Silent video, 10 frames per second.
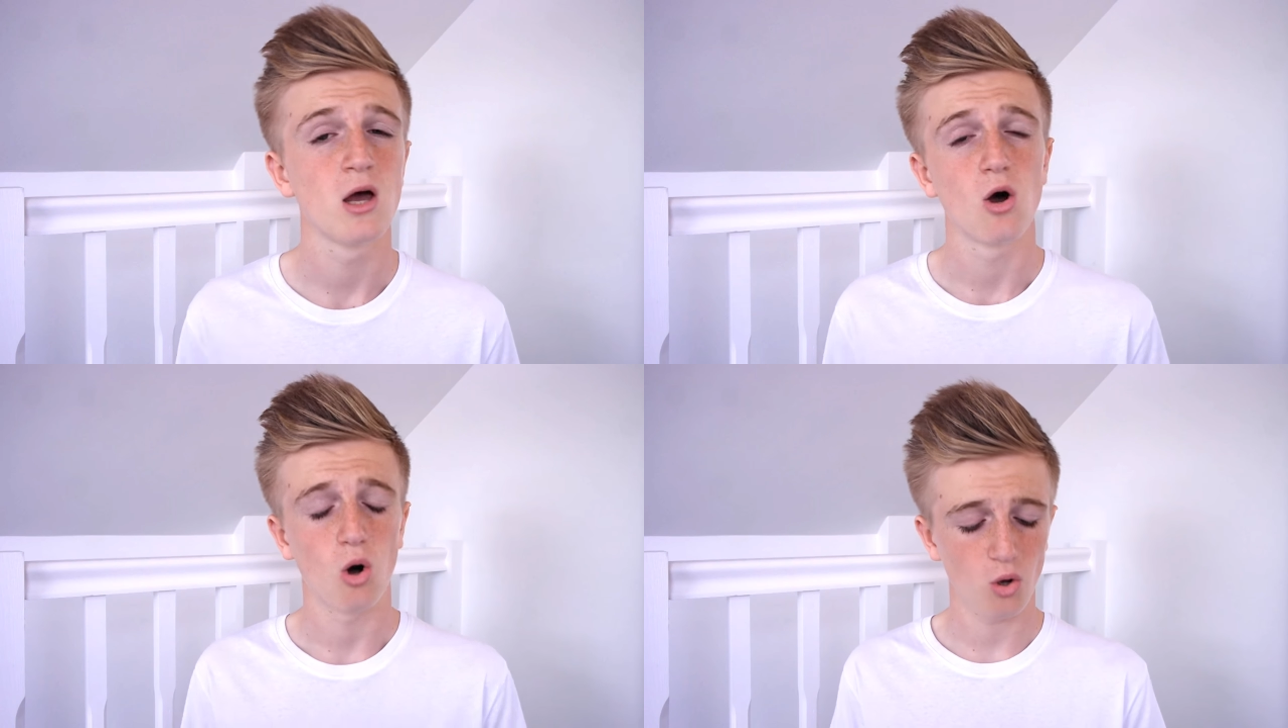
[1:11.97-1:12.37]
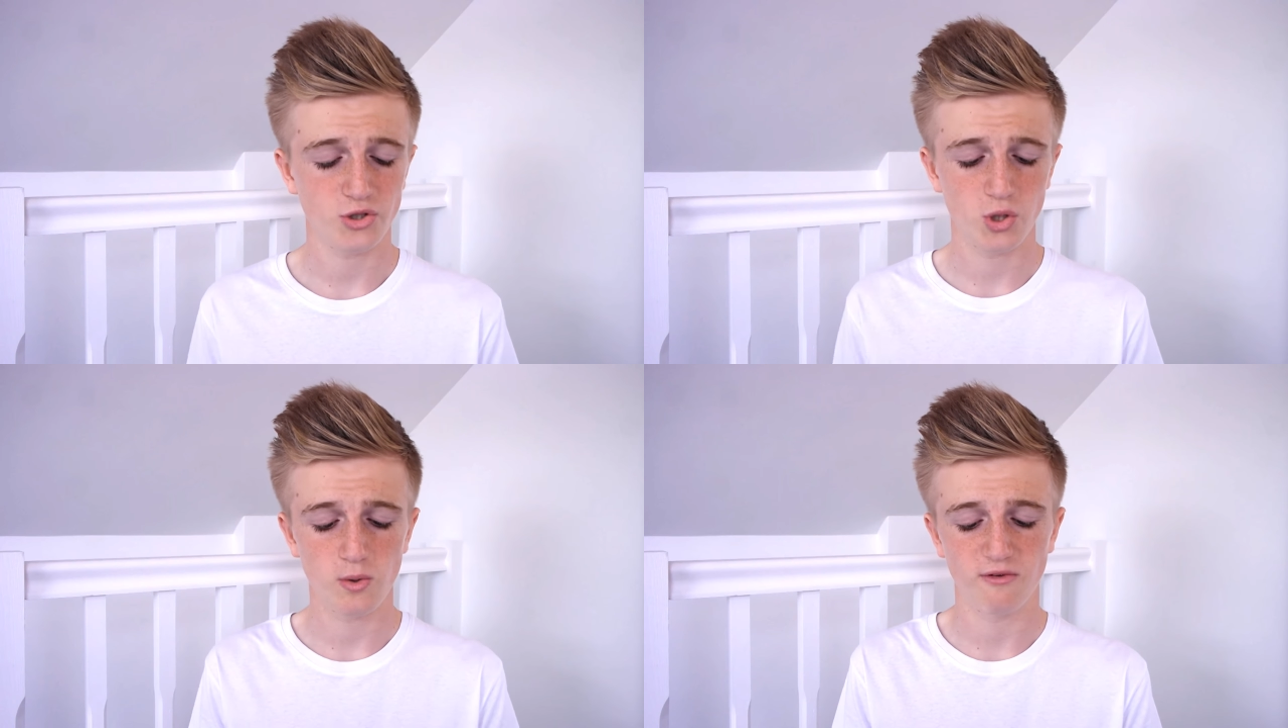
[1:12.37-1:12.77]

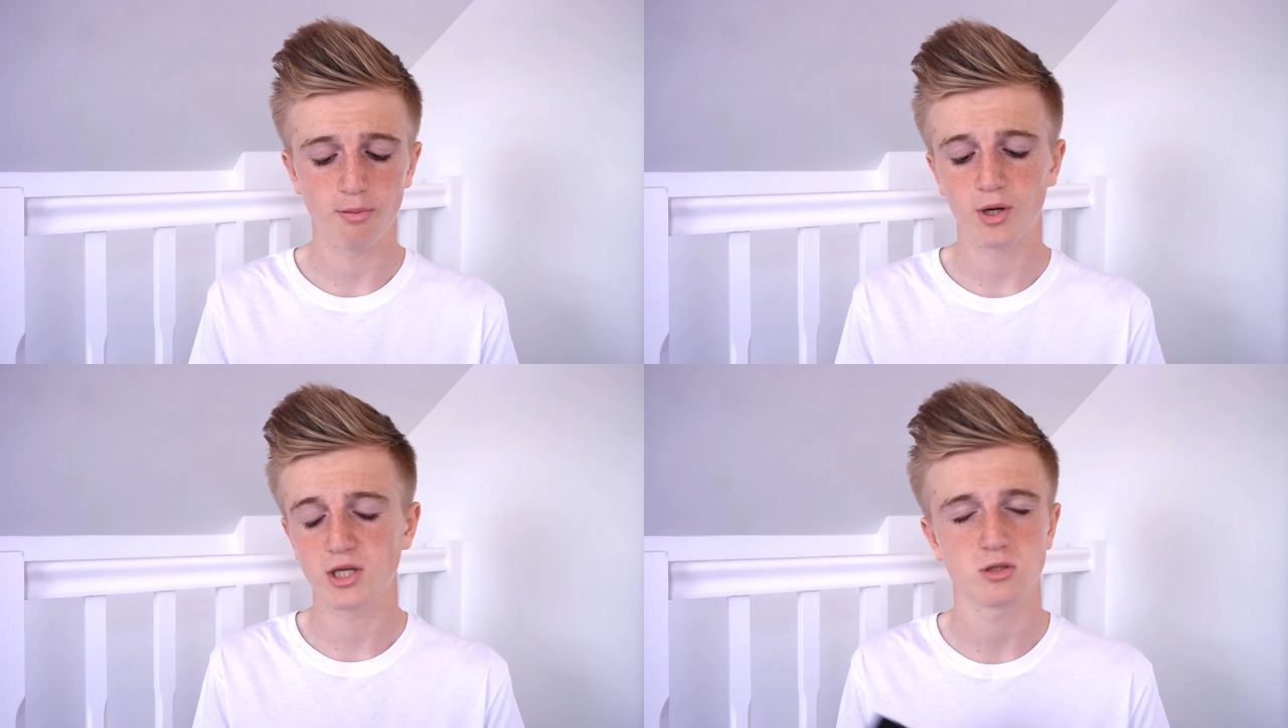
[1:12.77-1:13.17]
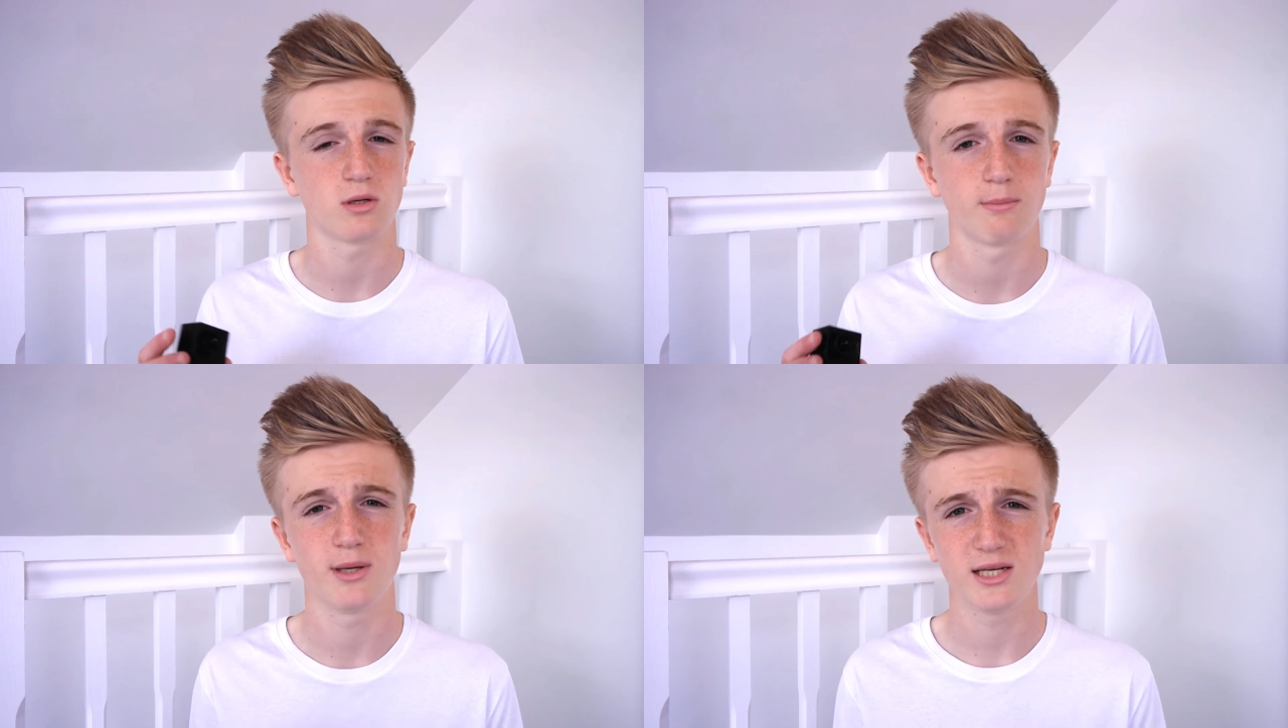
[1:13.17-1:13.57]
Also, if you plug it into
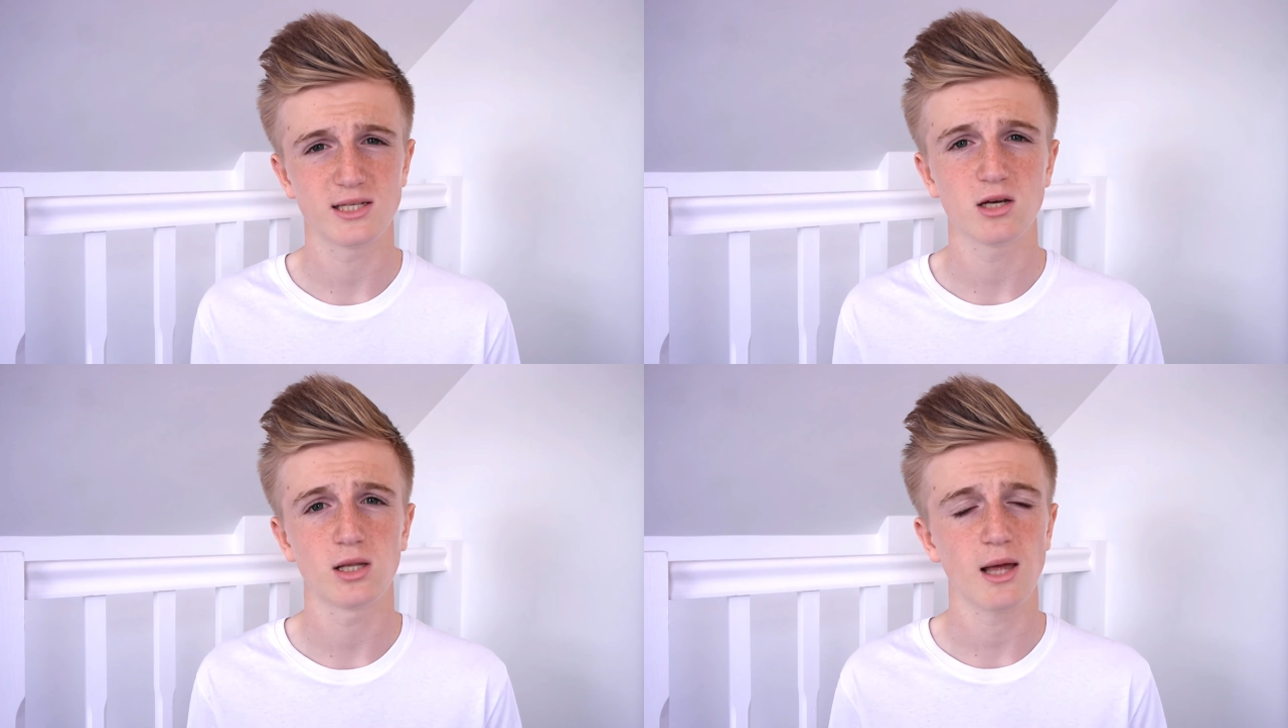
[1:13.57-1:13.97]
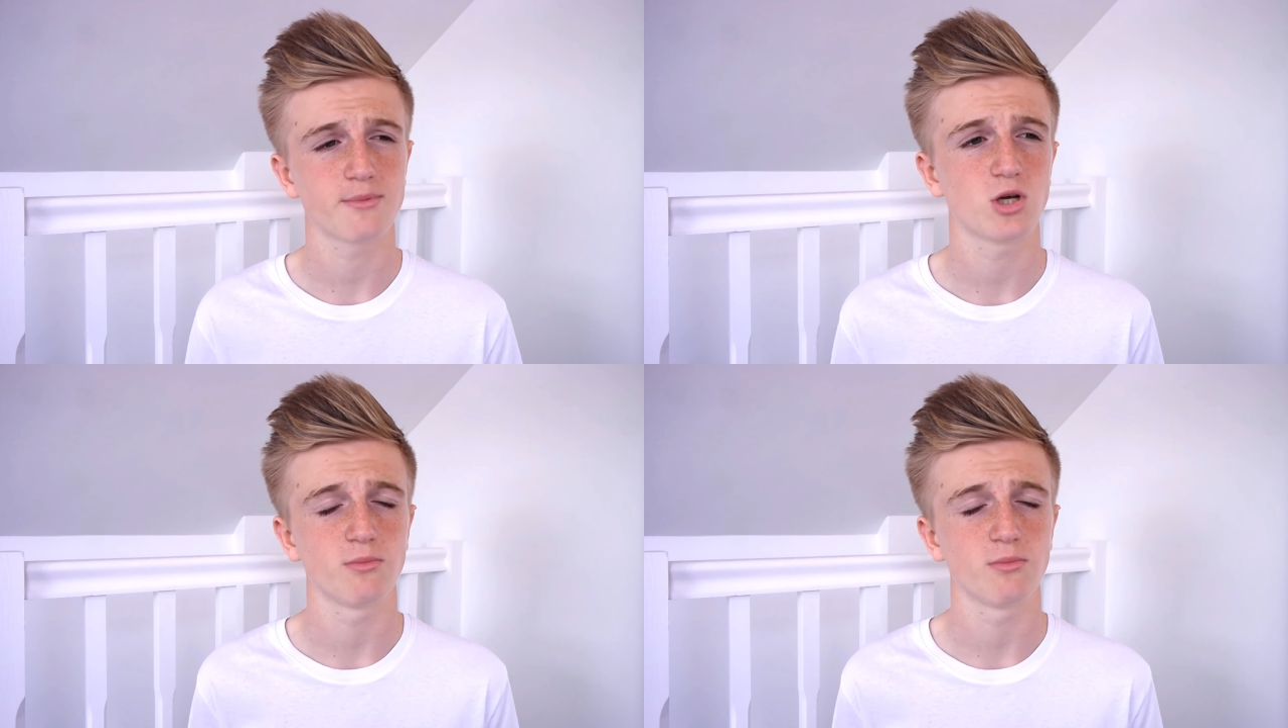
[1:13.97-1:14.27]
a PC or laptop,